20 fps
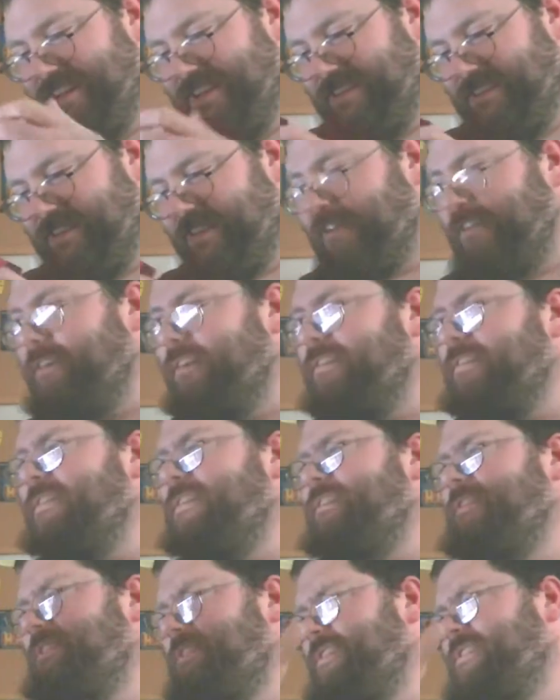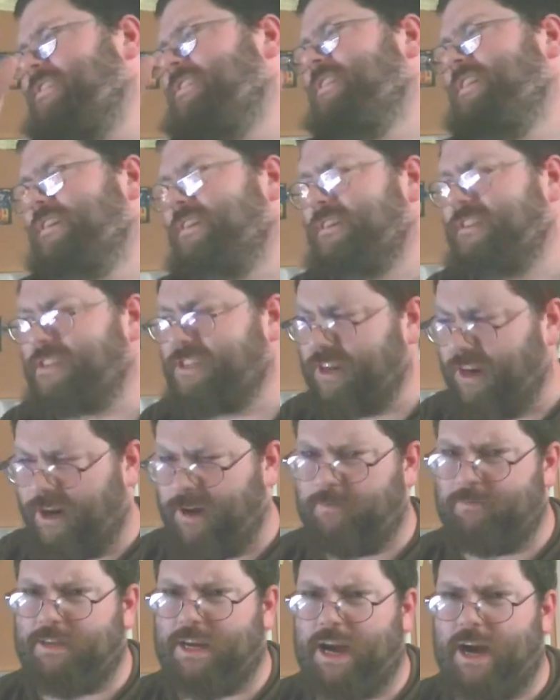good. Let's calm
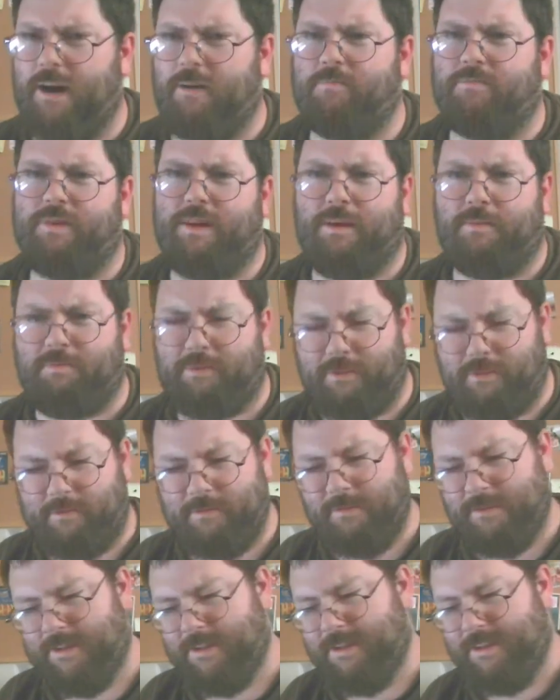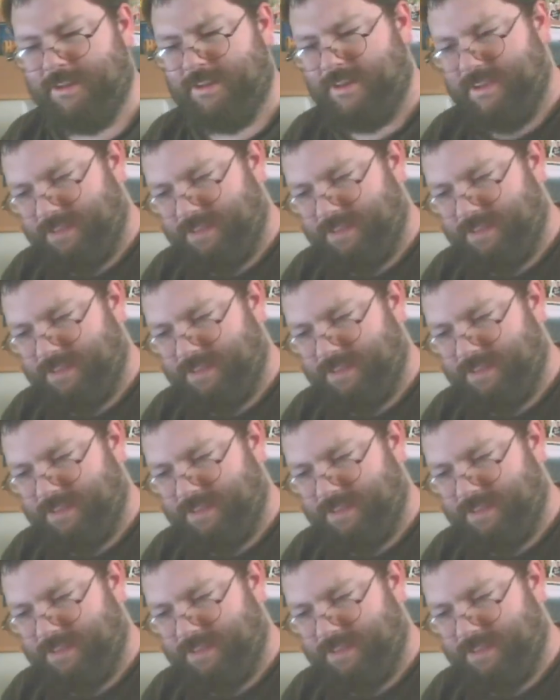down, people. It's